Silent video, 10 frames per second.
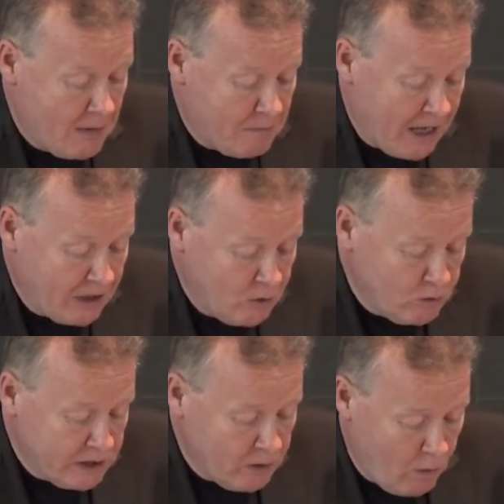By
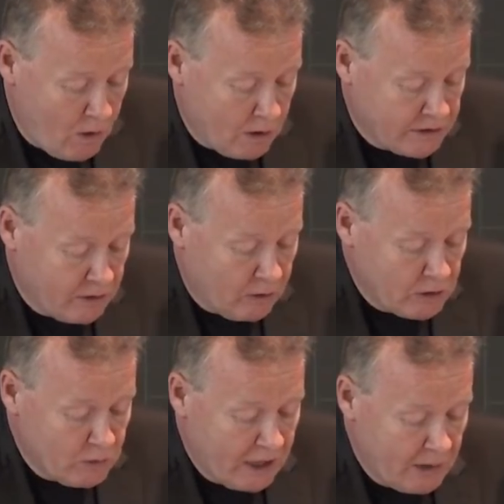using works,
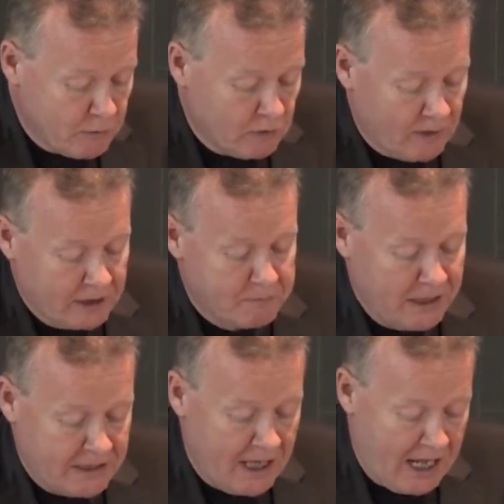also we can provide
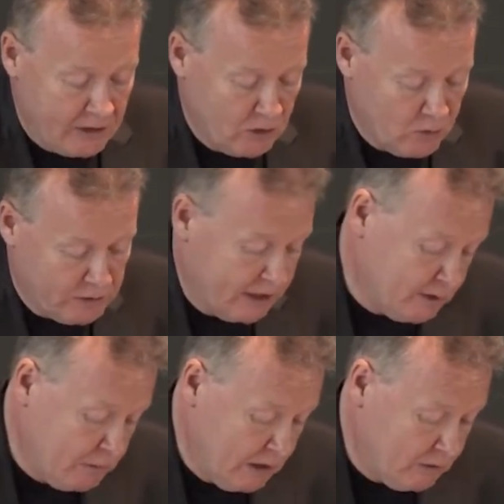better end-user
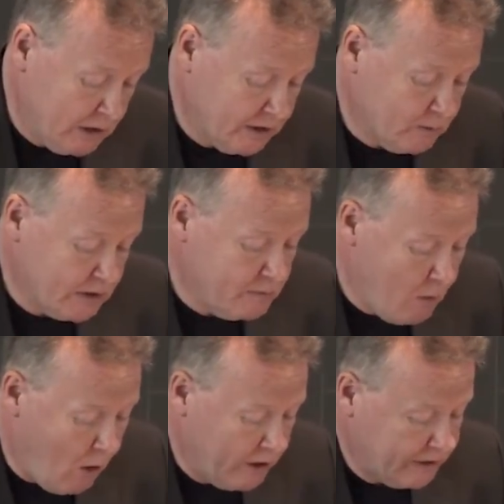experience with
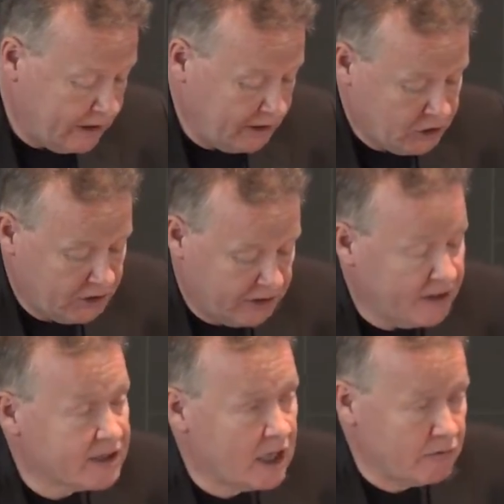more intelligent
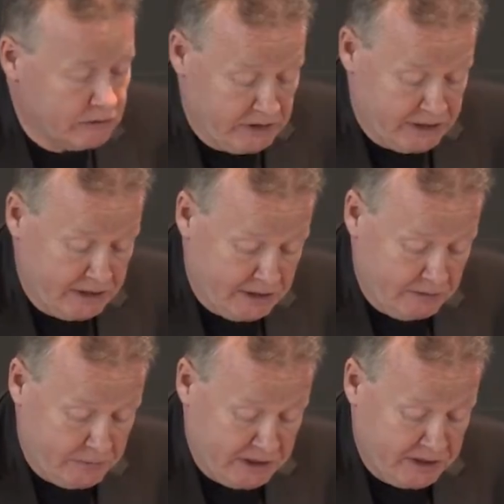discovery
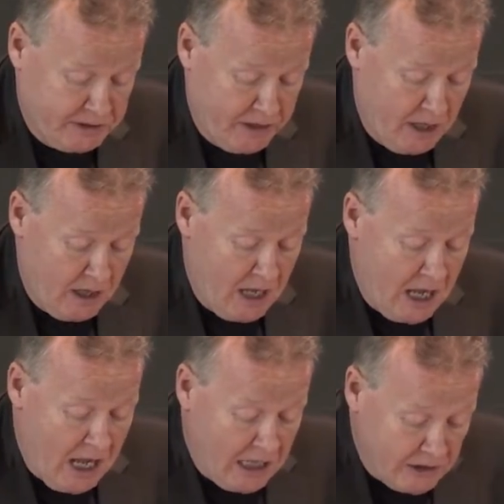systems.
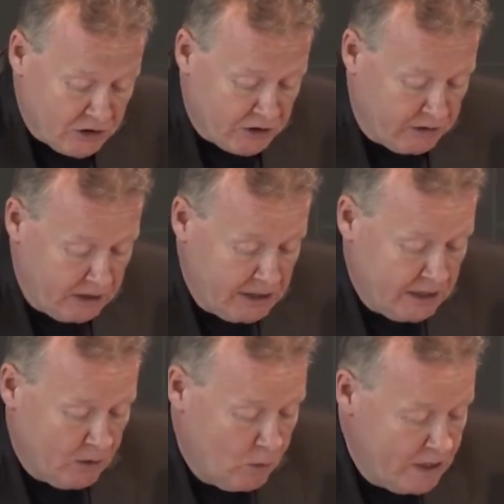
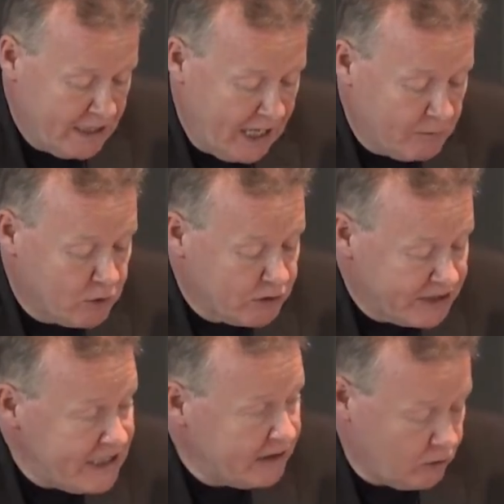Additionally, we can
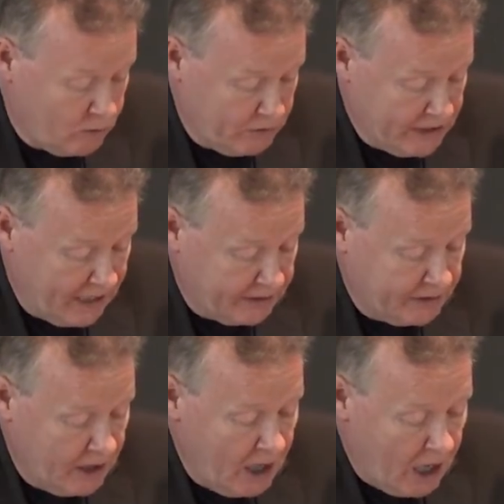proceed to
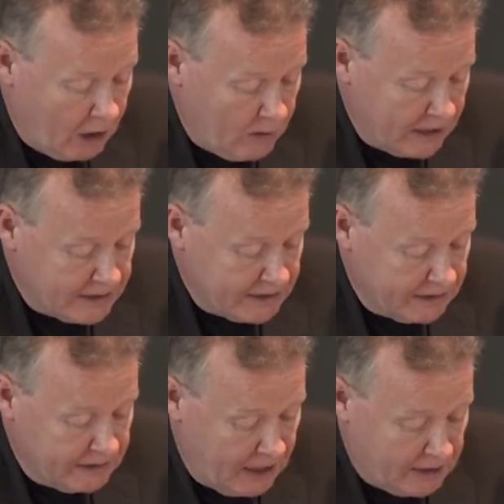connect our
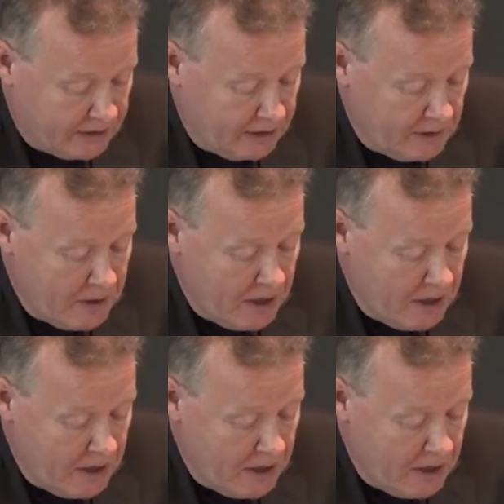existing data